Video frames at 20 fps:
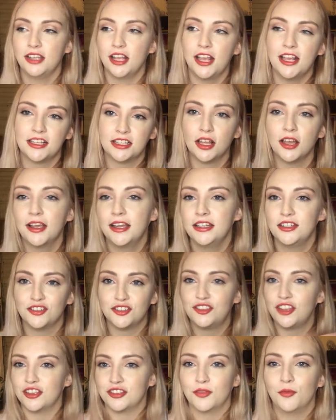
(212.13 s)
it's like it
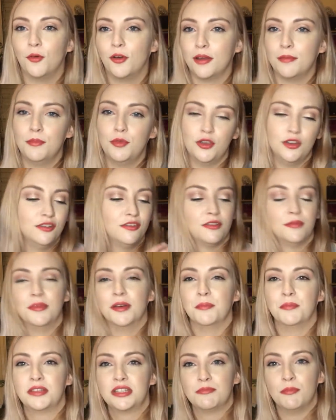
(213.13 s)
just doesn't want to move from
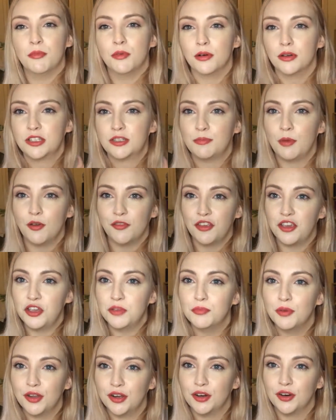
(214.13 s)
the spot that you
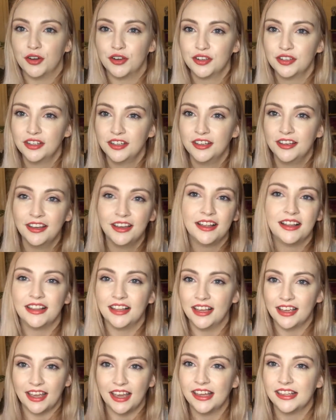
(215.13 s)
put it on.
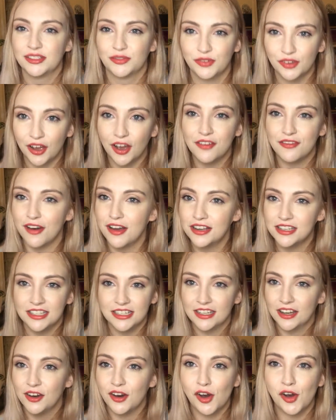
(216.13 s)
Like, I find
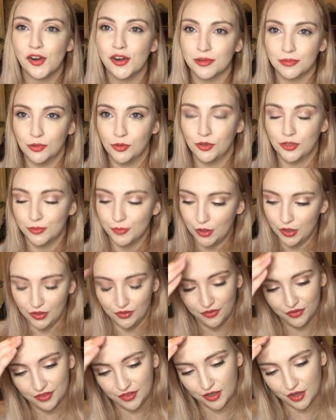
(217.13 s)
it horrible to
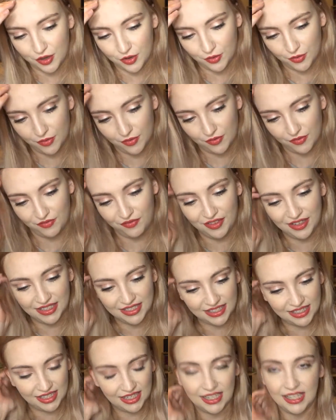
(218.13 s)
move, so
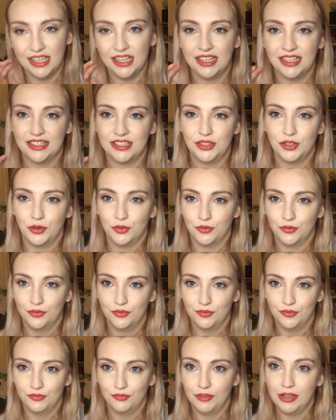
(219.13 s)
realistically it's not
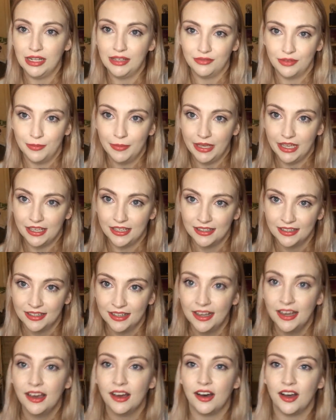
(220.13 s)
really for me.
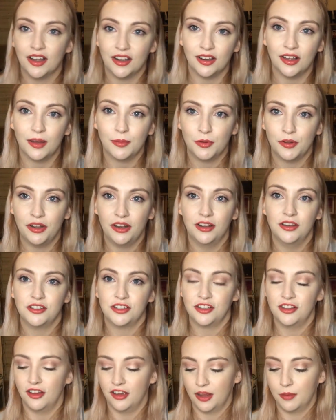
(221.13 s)
I'd like a body
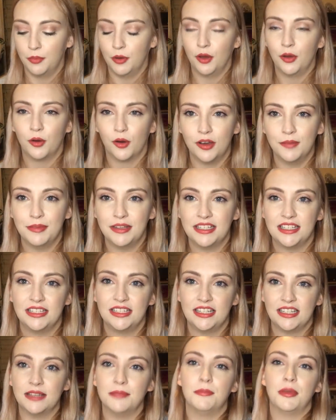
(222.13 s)
lotion that I can put quite a
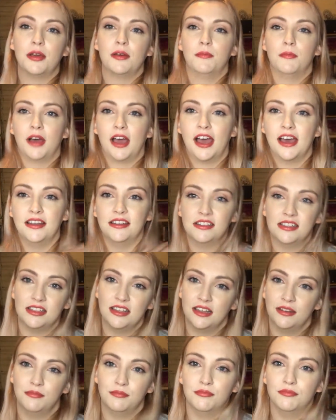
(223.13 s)
decent bit on my hand and
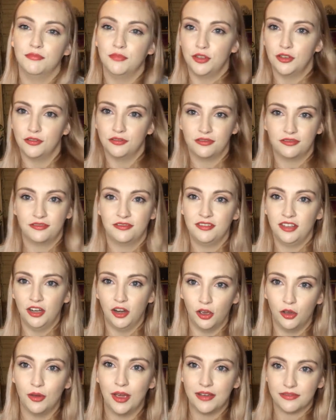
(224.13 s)
then move, you
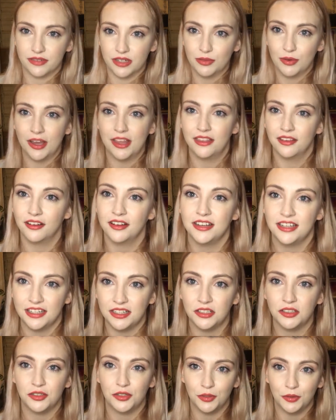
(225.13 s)
know, everywhere that I
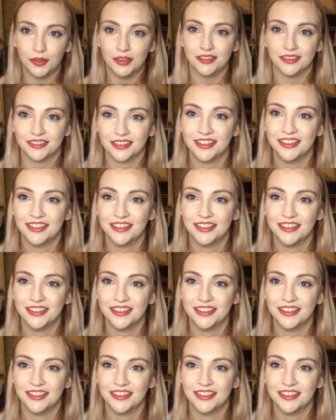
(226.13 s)
need to do it.